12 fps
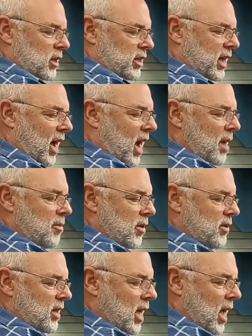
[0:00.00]
taper in
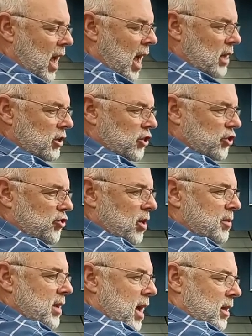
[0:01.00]
there and
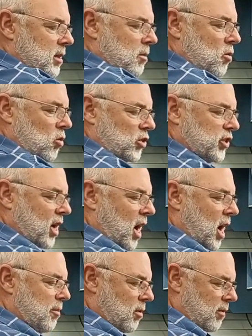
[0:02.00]
stripped out the Morse
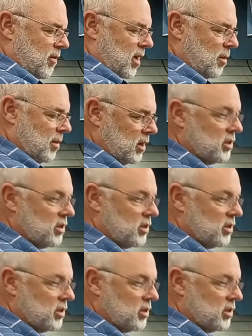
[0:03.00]
taper a fair bit.